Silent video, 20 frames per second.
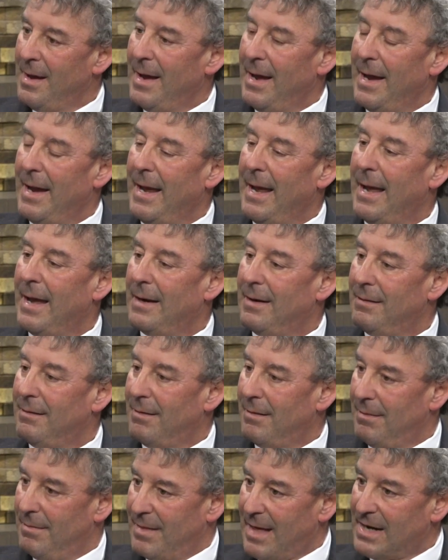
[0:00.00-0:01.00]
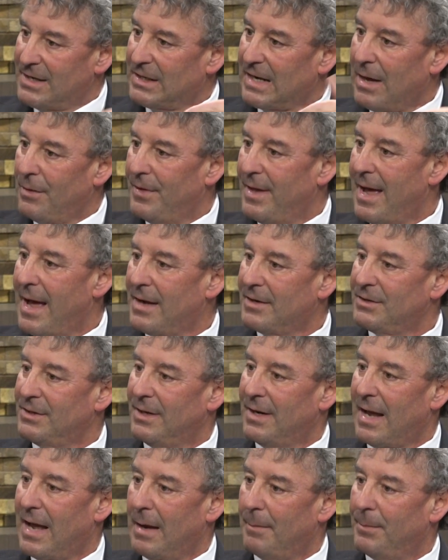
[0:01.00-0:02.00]
And that's how the
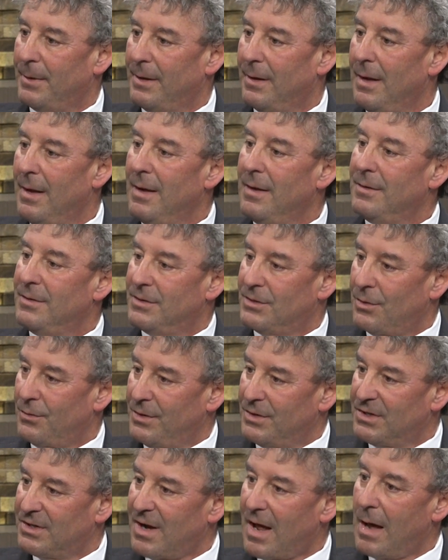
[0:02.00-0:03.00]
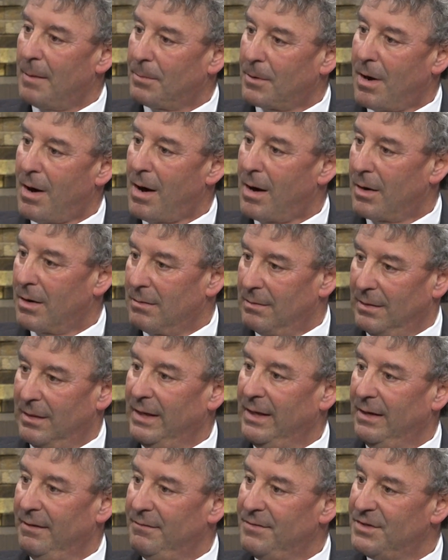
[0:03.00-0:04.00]
accident happened. So the stop car
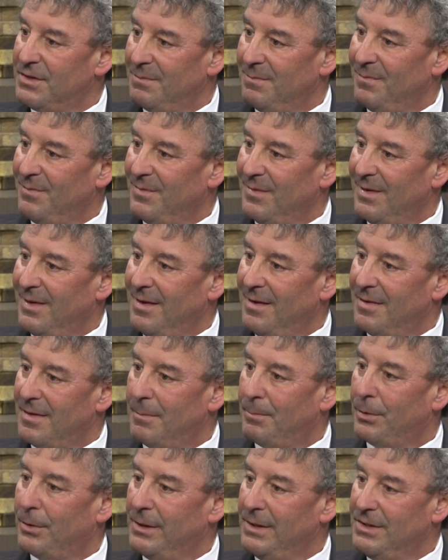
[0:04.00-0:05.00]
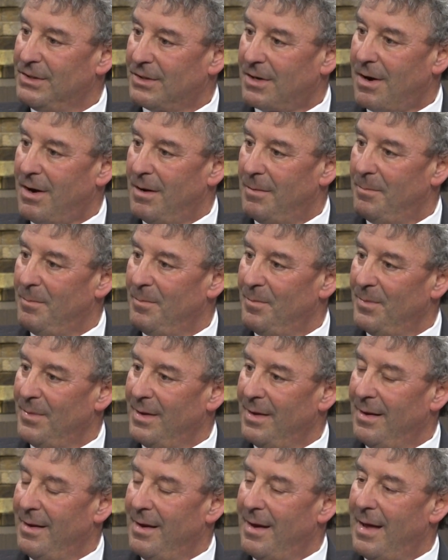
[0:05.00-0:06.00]
leaves, the police come,
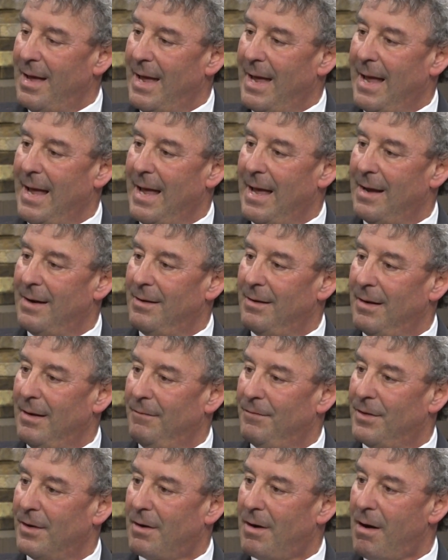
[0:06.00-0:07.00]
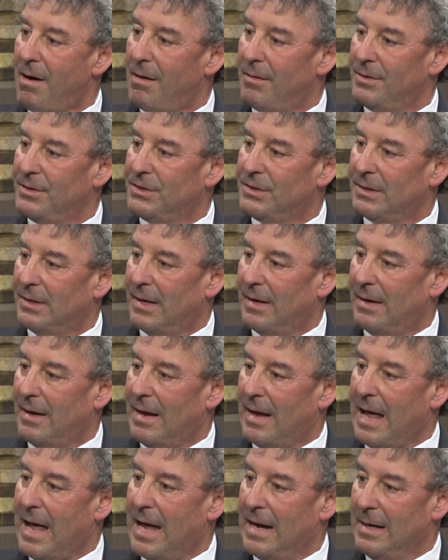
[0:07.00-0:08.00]
and if the cars
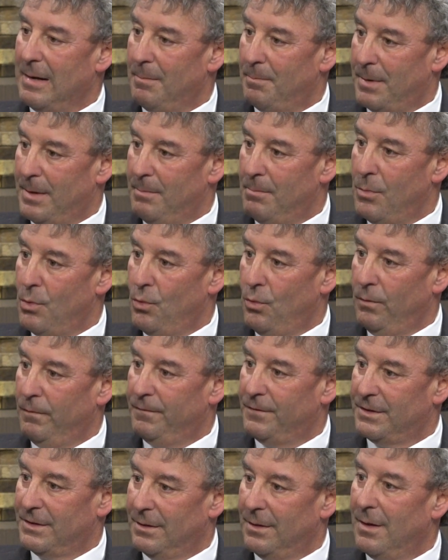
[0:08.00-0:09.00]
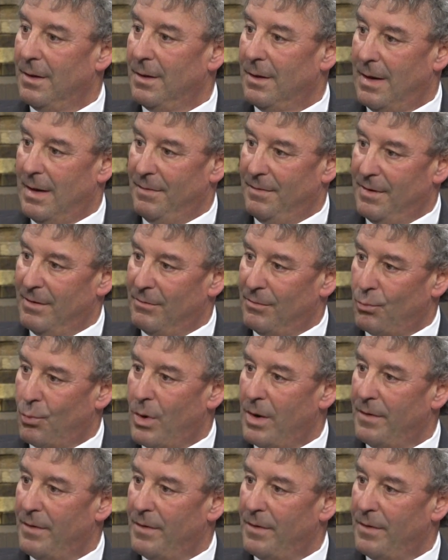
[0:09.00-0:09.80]
hadn't been moved and they're where